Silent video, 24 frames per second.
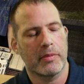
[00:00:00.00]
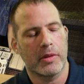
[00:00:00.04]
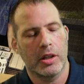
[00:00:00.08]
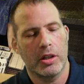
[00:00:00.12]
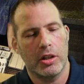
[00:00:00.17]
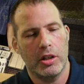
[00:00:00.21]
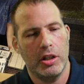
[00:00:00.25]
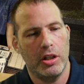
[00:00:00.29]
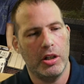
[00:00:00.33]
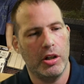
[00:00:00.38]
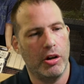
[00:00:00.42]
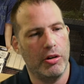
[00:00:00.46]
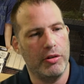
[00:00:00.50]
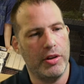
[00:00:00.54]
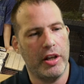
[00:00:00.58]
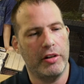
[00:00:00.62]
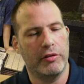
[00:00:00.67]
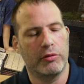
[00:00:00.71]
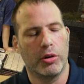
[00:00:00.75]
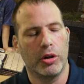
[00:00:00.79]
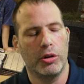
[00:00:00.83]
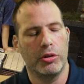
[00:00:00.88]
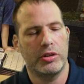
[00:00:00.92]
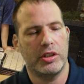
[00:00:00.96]
you know, they
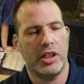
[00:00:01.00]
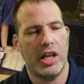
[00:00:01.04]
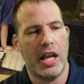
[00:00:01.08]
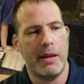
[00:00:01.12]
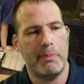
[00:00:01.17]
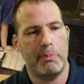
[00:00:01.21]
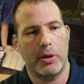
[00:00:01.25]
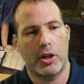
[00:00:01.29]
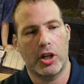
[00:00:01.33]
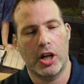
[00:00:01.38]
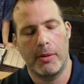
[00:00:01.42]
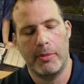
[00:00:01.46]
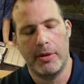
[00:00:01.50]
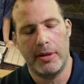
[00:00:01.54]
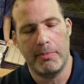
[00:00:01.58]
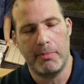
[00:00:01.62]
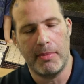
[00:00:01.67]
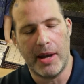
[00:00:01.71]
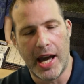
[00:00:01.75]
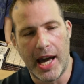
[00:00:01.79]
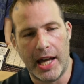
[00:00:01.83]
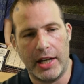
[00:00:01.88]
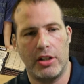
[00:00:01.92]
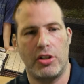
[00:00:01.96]
rotate becoming
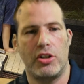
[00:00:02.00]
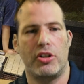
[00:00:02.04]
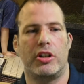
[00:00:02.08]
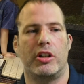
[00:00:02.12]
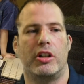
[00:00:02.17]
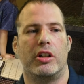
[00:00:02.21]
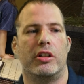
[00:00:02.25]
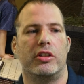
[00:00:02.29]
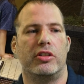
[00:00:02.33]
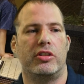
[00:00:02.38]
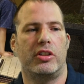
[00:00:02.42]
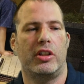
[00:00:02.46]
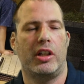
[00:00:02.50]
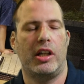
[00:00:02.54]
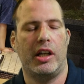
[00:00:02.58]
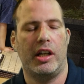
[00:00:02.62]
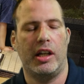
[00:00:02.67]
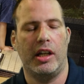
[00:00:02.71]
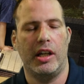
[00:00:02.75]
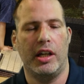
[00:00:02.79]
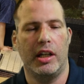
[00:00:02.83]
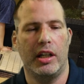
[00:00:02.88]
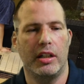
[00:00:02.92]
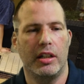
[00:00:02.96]
managers
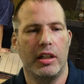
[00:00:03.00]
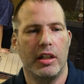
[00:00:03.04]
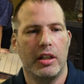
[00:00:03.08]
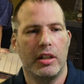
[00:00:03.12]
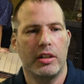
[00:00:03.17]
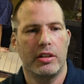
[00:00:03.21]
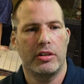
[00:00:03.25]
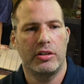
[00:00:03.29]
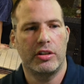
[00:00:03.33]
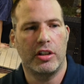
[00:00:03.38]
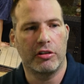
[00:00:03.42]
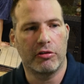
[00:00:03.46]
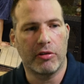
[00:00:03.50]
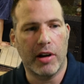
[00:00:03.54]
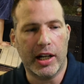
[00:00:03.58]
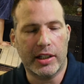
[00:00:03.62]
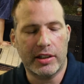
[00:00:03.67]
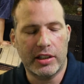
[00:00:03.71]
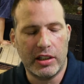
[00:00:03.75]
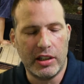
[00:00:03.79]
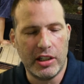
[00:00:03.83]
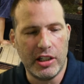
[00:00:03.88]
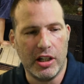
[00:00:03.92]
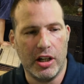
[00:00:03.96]
and
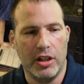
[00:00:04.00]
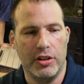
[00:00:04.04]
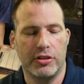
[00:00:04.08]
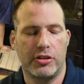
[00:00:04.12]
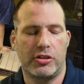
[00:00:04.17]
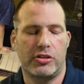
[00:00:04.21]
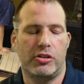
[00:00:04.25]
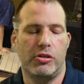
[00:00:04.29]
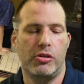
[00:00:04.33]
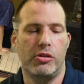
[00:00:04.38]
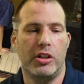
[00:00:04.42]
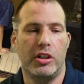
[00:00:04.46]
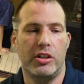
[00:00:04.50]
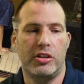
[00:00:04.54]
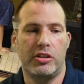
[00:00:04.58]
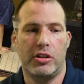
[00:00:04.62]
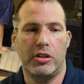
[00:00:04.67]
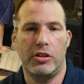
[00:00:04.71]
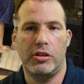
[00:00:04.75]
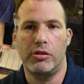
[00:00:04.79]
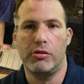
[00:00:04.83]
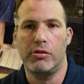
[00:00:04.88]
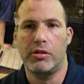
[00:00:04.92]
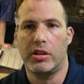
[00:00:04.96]
directing the other students to
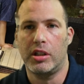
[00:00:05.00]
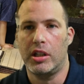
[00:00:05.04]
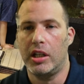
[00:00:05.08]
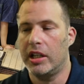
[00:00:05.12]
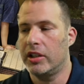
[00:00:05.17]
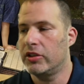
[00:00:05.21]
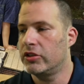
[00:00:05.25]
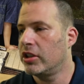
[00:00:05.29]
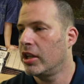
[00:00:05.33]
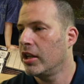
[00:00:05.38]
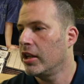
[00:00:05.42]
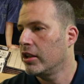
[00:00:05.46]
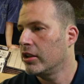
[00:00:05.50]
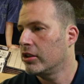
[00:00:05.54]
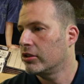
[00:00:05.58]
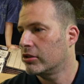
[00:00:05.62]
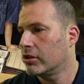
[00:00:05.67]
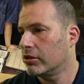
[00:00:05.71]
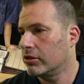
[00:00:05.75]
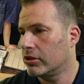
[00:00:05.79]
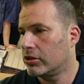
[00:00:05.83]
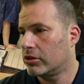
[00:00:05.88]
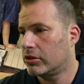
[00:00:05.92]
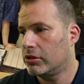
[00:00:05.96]
do things. So
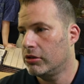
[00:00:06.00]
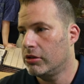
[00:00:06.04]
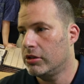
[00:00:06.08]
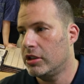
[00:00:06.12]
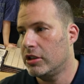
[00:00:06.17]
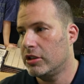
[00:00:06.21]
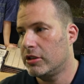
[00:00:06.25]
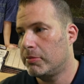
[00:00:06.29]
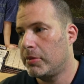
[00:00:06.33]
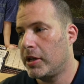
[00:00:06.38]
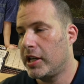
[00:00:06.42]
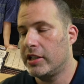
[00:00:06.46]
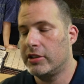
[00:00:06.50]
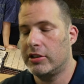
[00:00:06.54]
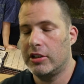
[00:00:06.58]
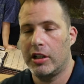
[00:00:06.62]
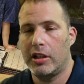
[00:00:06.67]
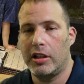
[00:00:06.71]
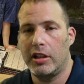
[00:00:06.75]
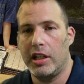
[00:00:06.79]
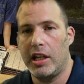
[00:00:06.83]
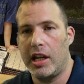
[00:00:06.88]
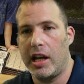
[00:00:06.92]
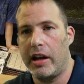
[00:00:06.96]
the students
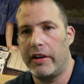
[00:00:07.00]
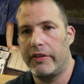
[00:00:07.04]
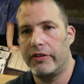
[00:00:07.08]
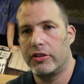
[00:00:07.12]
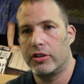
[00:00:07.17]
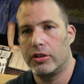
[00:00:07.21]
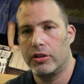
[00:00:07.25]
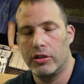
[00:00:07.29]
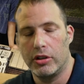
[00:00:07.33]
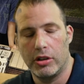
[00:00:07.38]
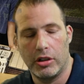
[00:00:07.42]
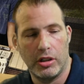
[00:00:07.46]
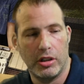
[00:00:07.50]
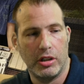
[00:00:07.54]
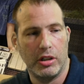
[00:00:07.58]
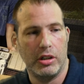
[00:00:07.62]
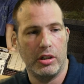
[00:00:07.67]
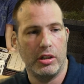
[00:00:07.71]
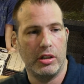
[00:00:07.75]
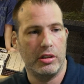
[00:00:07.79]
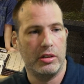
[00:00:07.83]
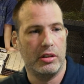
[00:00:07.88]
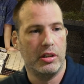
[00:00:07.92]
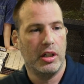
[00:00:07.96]
basically have to
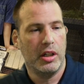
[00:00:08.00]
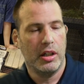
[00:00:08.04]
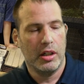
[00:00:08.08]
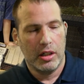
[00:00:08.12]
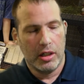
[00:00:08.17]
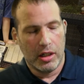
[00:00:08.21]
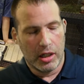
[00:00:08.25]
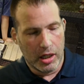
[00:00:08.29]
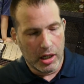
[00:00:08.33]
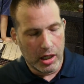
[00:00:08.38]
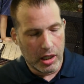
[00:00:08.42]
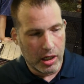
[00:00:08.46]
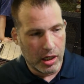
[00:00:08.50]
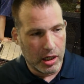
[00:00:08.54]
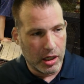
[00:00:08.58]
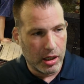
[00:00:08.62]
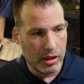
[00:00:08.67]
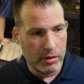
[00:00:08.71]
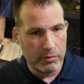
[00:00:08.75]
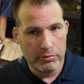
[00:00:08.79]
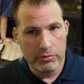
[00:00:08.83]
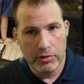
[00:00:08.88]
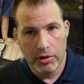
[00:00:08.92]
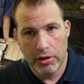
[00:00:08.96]
learn
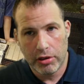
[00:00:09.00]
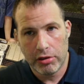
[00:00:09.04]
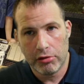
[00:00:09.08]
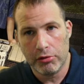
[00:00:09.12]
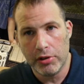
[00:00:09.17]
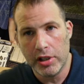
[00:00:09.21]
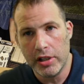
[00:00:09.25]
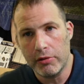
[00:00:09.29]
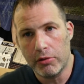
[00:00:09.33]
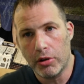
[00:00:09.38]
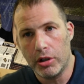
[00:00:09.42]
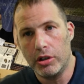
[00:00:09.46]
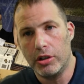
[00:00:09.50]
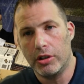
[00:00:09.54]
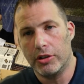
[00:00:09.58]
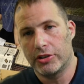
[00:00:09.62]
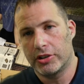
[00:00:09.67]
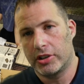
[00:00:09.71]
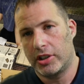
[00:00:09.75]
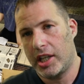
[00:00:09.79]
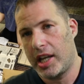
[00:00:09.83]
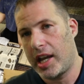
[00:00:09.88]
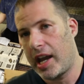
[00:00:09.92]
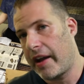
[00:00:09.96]
3 roles,
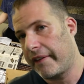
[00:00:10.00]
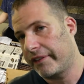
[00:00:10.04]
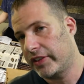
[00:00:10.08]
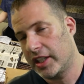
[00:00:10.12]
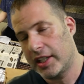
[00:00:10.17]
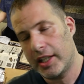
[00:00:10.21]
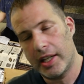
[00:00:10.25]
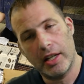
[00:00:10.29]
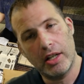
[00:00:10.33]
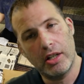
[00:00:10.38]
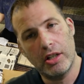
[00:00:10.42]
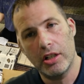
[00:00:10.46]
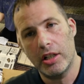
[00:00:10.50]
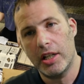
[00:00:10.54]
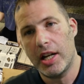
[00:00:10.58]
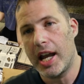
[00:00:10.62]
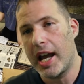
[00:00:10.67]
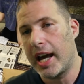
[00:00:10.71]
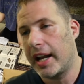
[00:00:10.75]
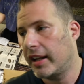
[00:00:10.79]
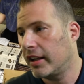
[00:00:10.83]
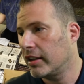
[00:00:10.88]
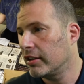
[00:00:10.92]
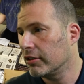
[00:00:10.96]
and they have to get good
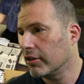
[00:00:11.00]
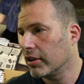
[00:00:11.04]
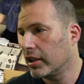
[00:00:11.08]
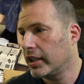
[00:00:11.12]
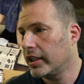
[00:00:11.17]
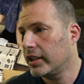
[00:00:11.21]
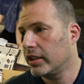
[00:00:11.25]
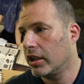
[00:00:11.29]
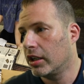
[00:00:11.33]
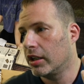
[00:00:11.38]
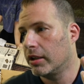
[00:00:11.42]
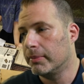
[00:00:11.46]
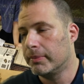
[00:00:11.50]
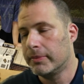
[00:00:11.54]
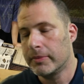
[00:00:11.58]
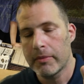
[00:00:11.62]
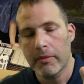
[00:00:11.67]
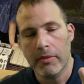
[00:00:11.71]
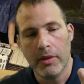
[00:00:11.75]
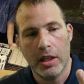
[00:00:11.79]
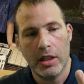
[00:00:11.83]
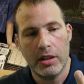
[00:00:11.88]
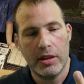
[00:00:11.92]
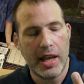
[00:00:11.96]
at it, right?
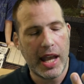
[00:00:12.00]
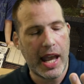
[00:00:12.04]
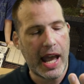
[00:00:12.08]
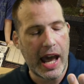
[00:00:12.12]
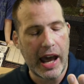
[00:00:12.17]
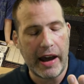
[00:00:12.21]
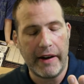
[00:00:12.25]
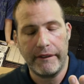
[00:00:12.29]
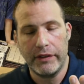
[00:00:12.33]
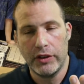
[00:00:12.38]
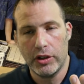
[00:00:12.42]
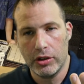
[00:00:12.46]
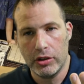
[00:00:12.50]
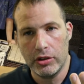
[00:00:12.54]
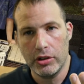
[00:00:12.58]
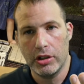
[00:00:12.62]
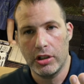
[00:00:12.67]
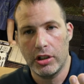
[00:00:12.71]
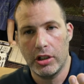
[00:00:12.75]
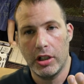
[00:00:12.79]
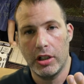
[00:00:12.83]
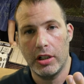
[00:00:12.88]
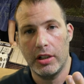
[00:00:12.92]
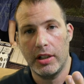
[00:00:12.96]
They have to
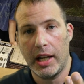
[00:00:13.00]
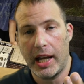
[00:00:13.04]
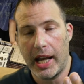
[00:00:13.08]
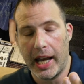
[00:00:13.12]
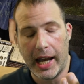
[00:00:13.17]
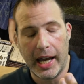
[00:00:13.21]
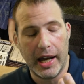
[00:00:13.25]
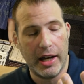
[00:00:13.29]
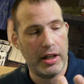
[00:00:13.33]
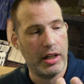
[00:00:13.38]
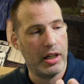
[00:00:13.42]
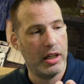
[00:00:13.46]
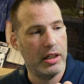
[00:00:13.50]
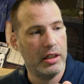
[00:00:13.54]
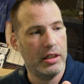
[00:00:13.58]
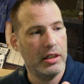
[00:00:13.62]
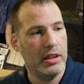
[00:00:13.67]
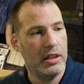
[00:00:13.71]
learn how